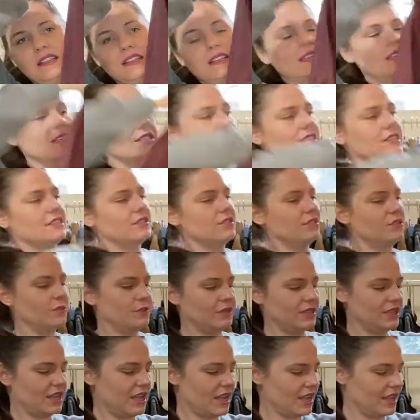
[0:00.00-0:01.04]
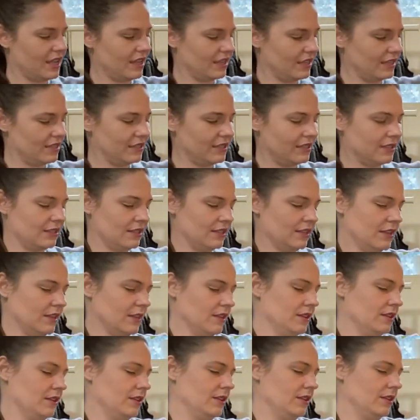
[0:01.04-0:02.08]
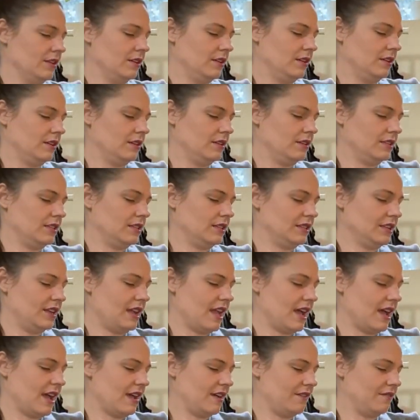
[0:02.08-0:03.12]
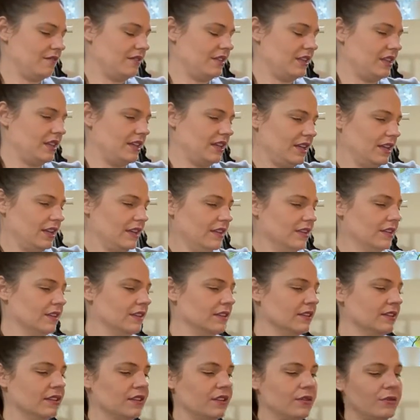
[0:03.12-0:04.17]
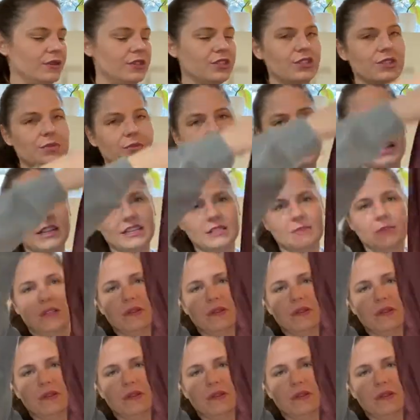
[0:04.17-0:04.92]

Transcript: because it is new with tags. Doesn't have the original price, but